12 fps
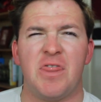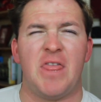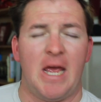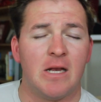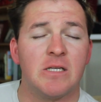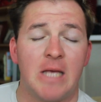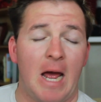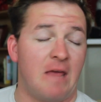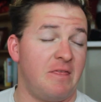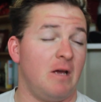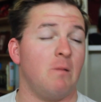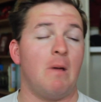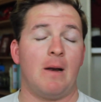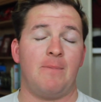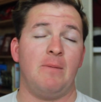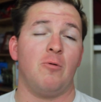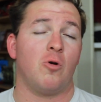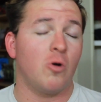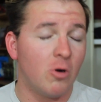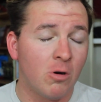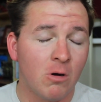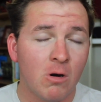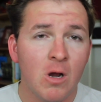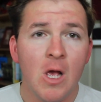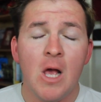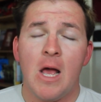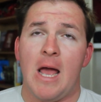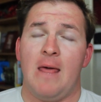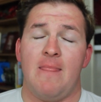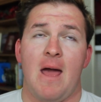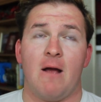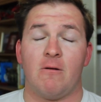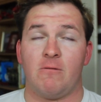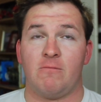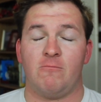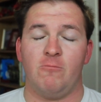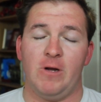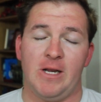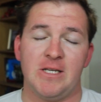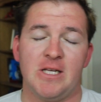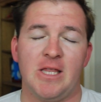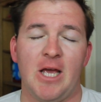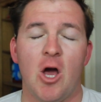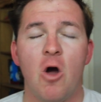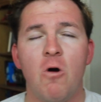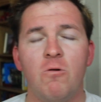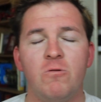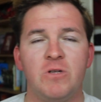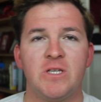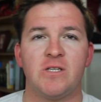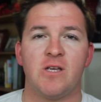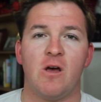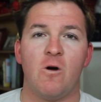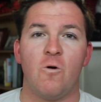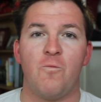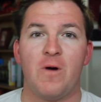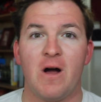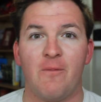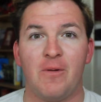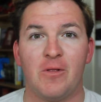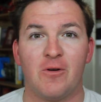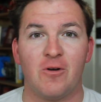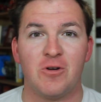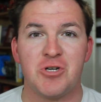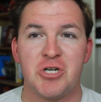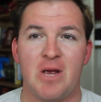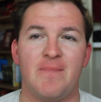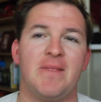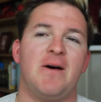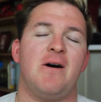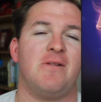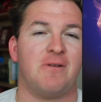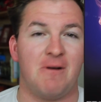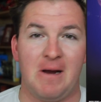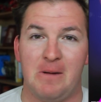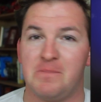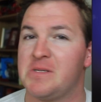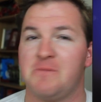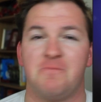things that I think a lot of people heard her, and that went into the oh so popular Gem and the Holograms.